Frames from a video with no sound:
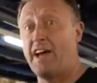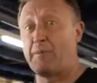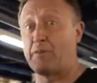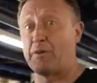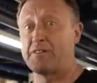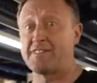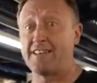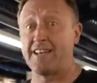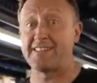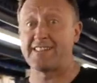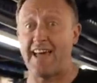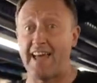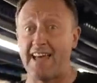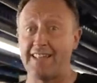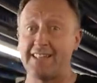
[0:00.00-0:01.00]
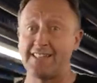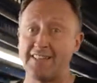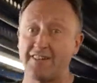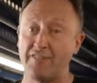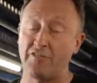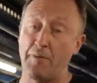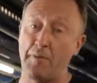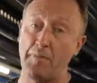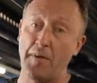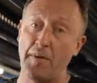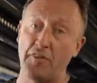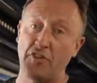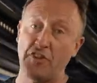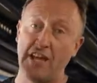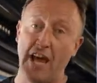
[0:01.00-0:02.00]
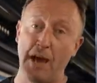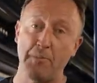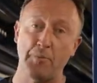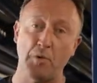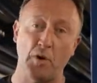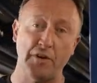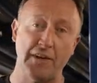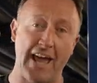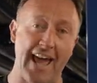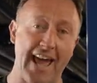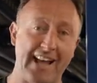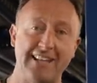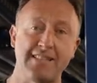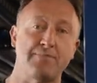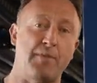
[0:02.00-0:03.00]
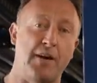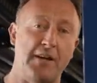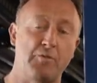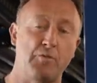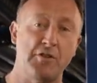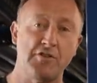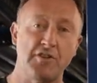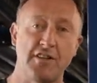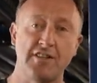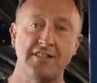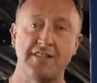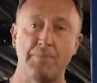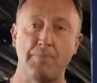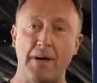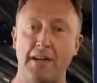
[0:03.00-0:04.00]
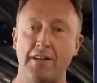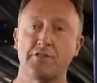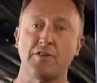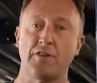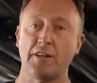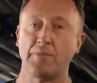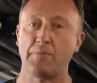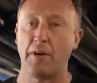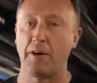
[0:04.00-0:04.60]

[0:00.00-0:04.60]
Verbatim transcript: Uproc 6, and remember the Uproc X bike, which is the Panasonic